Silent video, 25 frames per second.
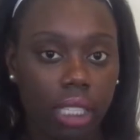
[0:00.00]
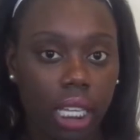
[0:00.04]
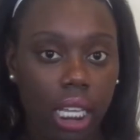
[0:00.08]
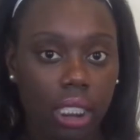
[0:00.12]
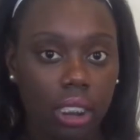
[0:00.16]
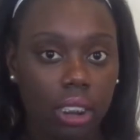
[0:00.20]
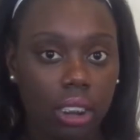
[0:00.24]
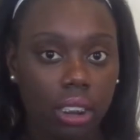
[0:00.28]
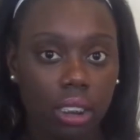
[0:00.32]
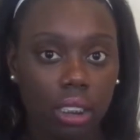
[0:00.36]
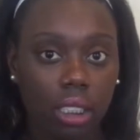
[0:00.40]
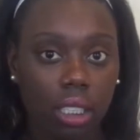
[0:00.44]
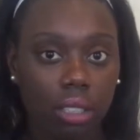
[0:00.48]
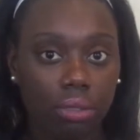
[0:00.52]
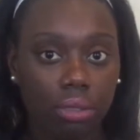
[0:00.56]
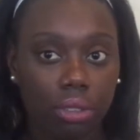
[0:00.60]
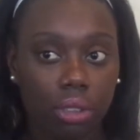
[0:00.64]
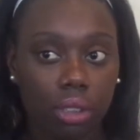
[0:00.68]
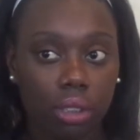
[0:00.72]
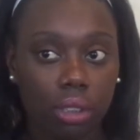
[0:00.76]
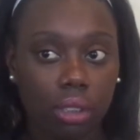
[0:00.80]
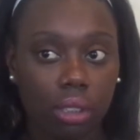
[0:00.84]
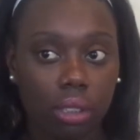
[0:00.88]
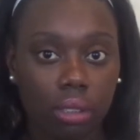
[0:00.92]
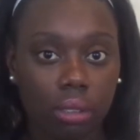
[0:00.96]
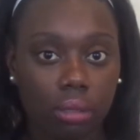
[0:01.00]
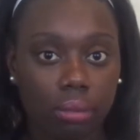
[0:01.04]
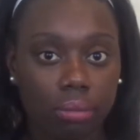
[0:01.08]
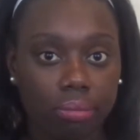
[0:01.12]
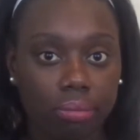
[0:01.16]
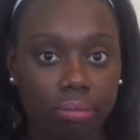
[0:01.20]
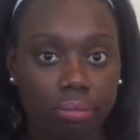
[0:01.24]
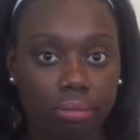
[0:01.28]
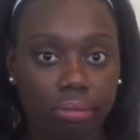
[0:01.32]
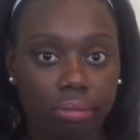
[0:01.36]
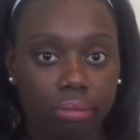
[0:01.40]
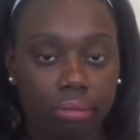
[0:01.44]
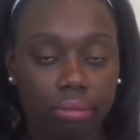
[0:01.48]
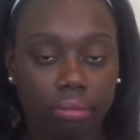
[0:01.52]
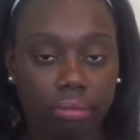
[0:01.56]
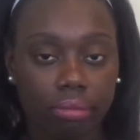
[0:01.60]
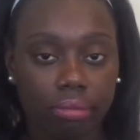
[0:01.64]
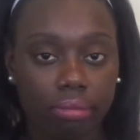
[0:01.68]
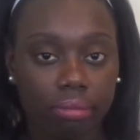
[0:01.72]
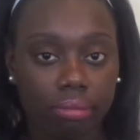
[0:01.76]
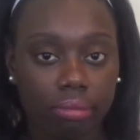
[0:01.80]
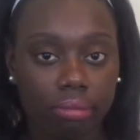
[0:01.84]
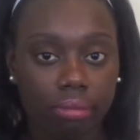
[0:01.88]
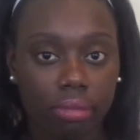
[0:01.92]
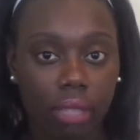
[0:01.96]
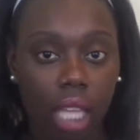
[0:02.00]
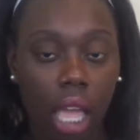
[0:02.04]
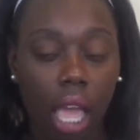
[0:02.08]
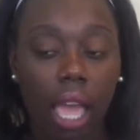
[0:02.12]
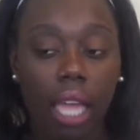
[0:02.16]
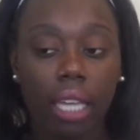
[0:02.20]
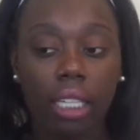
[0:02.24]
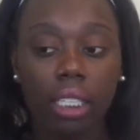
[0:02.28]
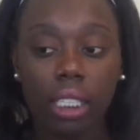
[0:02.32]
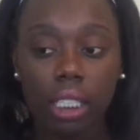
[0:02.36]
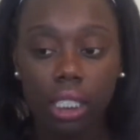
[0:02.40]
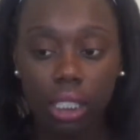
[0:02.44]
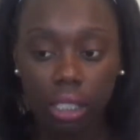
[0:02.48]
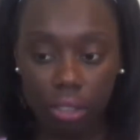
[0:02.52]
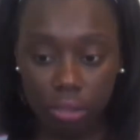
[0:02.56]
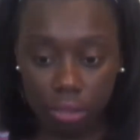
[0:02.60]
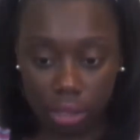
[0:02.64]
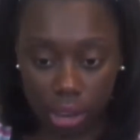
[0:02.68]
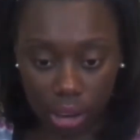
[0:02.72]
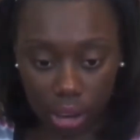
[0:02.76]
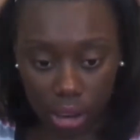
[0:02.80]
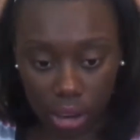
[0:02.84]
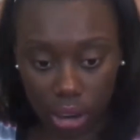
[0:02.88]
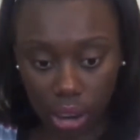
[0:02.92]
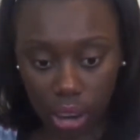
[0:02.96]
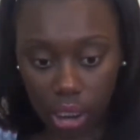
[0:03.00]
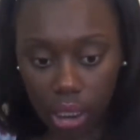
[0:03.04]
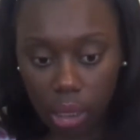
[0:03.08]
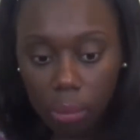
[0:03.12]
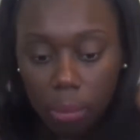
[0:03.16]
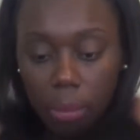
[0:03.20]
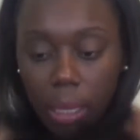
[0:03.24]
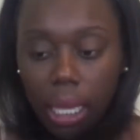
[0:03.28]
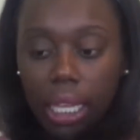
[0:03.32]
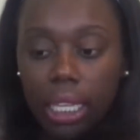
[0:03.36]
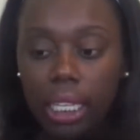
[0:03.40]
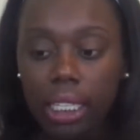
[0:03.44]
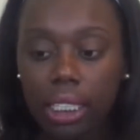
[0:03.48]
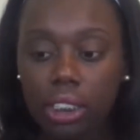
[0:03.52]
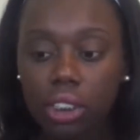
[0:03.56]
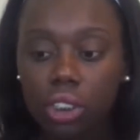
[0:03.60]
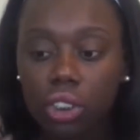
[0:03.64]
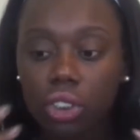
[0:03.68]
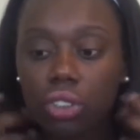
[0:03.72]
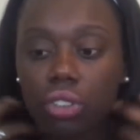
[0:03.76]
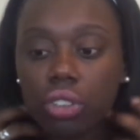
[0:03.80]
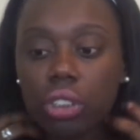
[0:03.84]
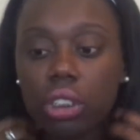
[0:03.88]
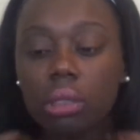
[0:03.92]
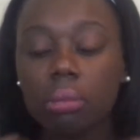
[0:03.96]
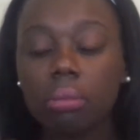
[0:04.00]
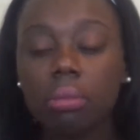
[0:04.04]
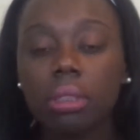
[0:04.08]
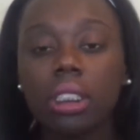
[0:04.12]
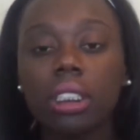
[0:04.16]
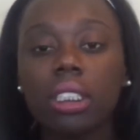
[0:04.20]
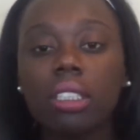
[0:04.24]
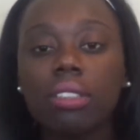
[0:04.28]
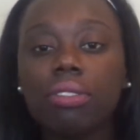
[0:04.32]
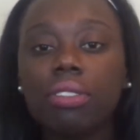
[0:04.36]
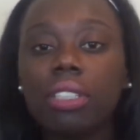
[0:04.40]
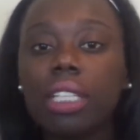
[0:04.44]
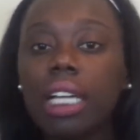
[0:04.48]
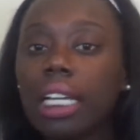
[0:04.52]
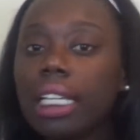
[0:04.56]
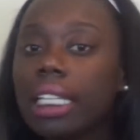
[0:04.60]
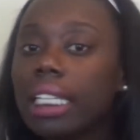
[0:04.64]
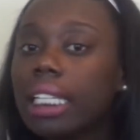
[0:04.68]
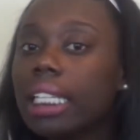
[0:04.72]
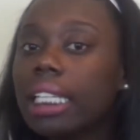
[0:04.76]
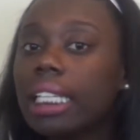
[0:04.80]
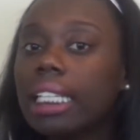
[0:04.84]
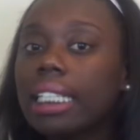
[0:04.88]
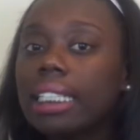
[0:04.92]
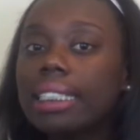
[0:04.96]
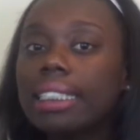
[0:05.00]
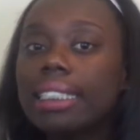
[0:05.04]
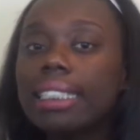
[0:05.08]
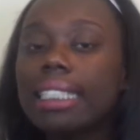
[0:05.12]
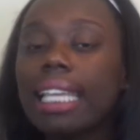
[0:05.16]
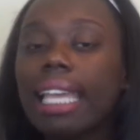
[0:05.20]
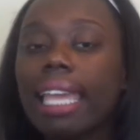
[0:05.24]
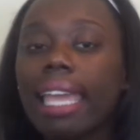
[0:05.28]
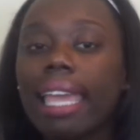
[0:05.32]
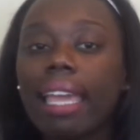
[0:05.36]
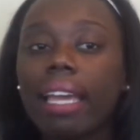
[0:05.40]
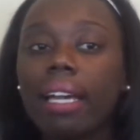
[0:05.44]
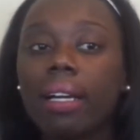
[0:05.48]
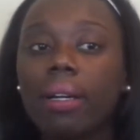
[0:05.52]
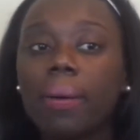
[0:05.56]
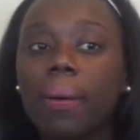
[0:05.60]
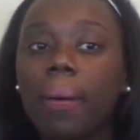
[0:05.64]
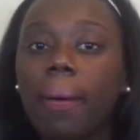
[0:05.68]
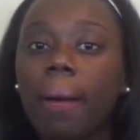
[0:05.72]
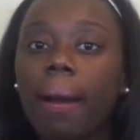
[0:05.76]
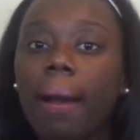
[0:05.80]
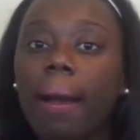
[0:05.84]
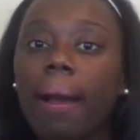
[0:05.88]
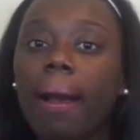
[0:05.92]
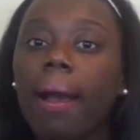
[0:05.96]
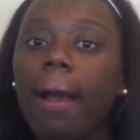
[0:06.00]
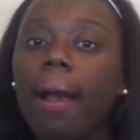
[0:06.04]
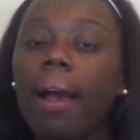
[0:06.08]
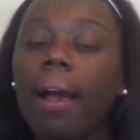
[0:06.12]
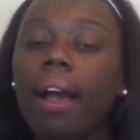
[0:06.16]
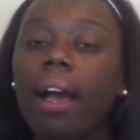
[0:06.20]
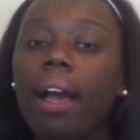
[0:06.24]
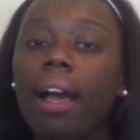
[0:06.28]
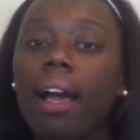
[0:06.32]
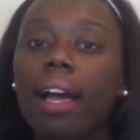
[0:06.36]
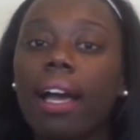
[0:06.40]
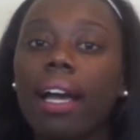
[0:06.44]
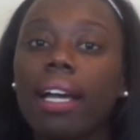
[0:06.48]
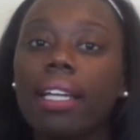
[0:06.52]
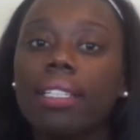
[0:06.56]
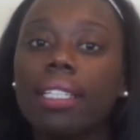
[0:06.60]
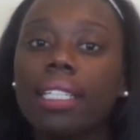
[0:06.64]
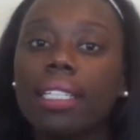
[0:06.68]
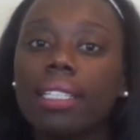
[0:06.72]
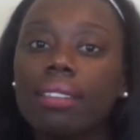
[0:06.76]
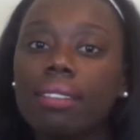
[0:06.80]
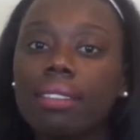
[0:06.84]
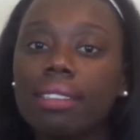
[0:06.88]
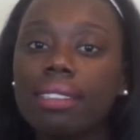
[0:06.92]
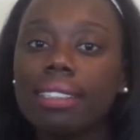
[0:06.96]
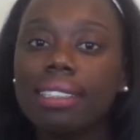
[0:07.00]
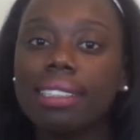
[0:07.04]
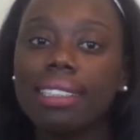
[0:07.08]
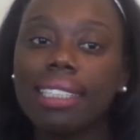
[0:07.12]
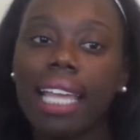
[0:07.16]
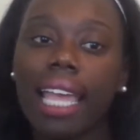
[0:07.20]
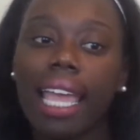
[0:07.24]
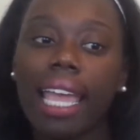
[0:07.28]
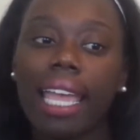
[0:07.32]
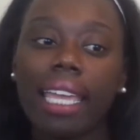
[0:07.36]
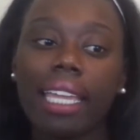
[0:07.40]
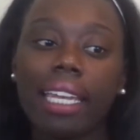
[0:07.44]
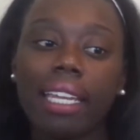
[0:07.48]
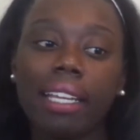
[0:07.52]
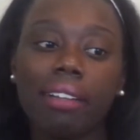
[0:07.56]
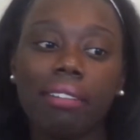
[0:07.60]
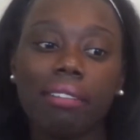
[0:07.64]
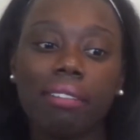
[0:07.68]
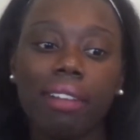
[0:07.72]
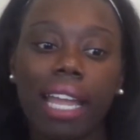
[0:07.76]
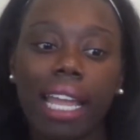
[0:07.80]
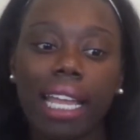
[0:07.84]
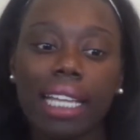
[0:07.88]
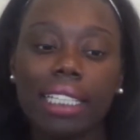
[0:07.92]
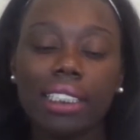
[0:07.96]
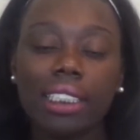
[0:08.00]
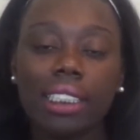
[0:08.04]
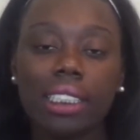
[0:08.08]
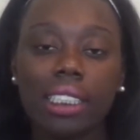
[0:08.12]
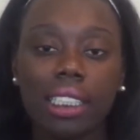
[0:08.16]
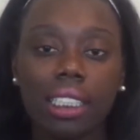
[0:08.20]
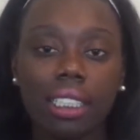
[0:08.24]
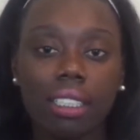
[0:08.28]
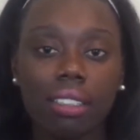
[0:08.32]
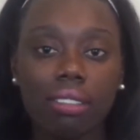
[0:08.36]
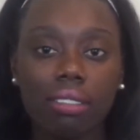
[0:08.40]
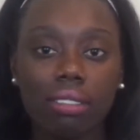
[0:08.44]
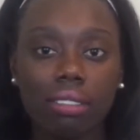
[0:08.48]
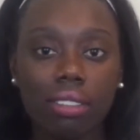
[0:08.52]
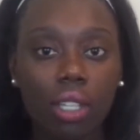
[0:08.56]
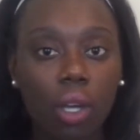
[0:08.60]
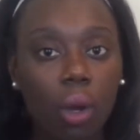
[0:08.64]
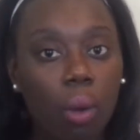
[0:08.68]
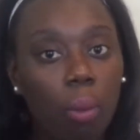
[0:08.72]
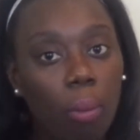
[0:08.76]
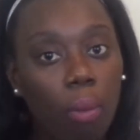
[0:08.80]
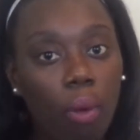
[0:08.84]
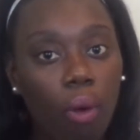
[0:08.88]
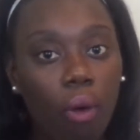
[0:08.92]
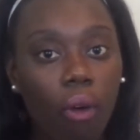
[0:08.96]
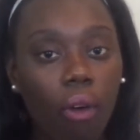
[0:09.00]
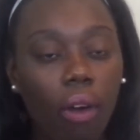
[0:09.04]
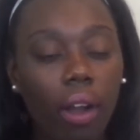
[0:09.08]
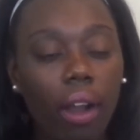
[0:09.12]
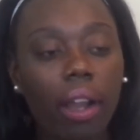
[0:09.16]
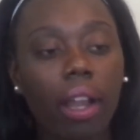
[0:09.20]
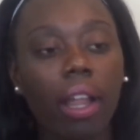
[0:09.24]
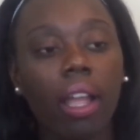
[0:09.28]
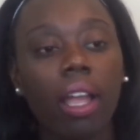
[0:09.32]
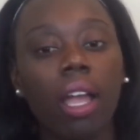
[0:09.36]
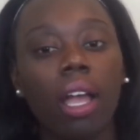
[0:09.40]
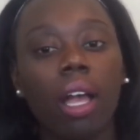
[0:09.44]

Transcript: I just left it alone. I did recently get my ends trimmed. If y'all can't tell, they don't look jagged and ratchet no more.